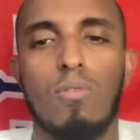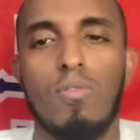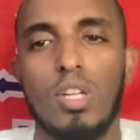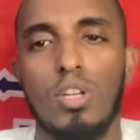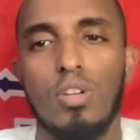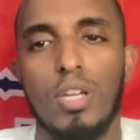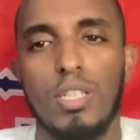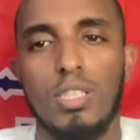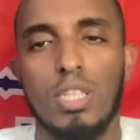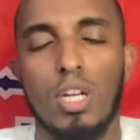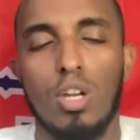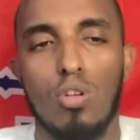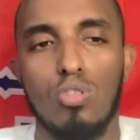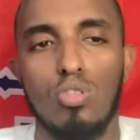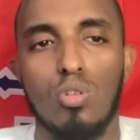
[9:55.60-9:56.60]
a video yesterday
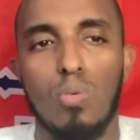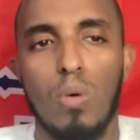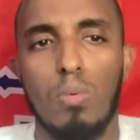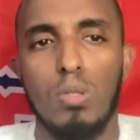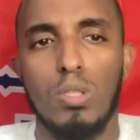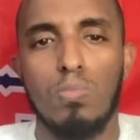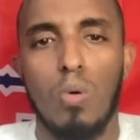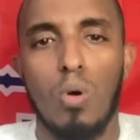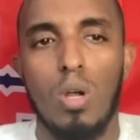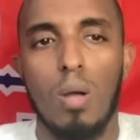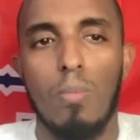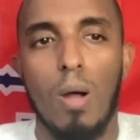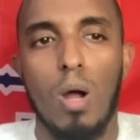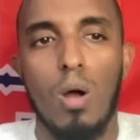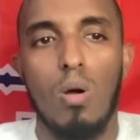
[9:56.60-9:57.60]
also where we spoke
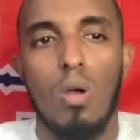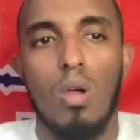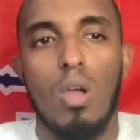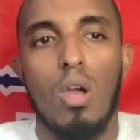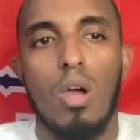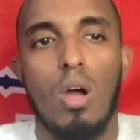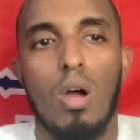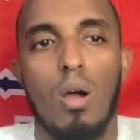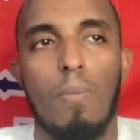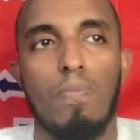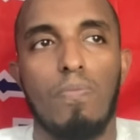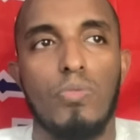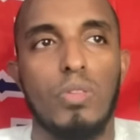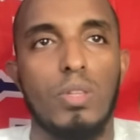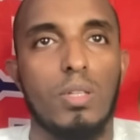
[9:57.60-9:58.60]
about
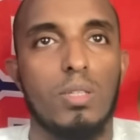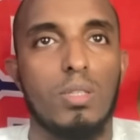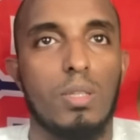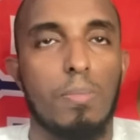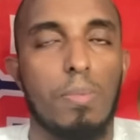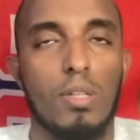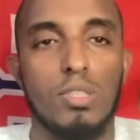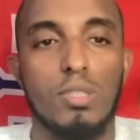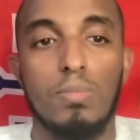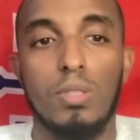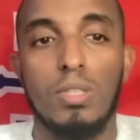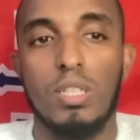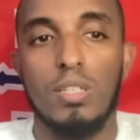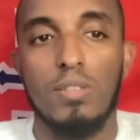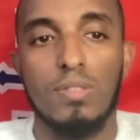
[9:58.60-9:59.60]
the
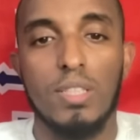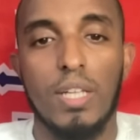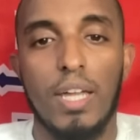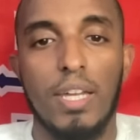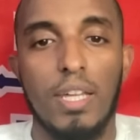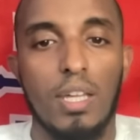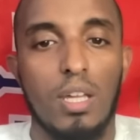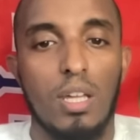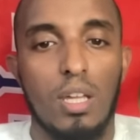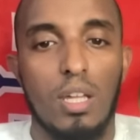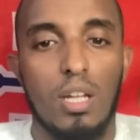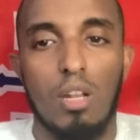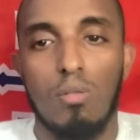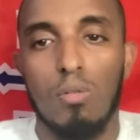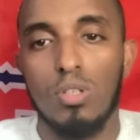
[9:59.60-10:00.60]
possibility of signing
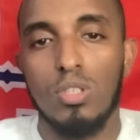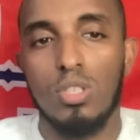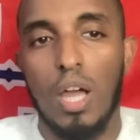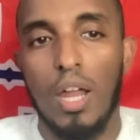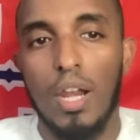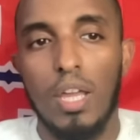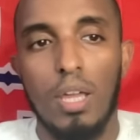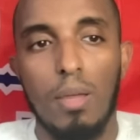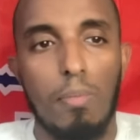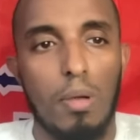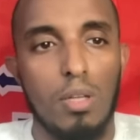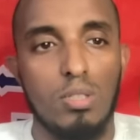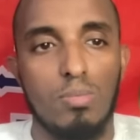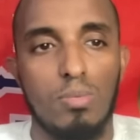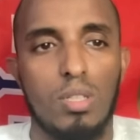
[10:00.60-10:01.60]
Leroy Sané,
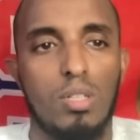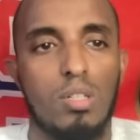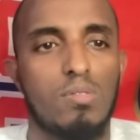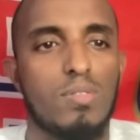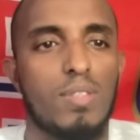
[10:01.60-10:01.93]
possibility of